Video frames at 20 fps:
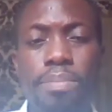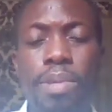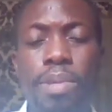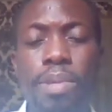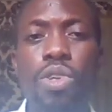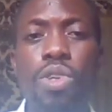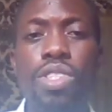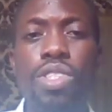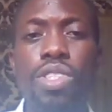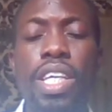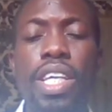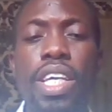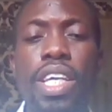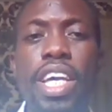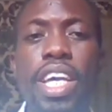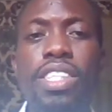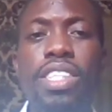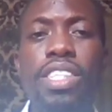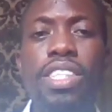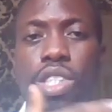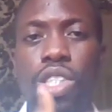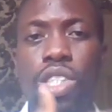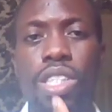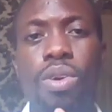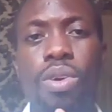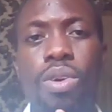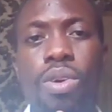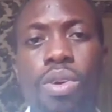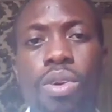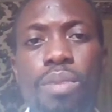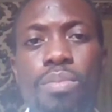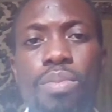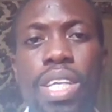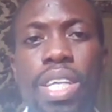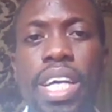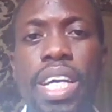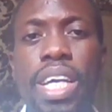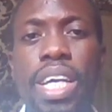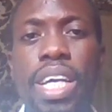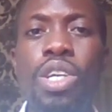because the angels that were available
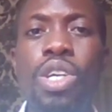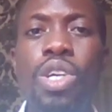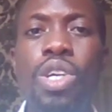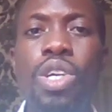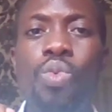then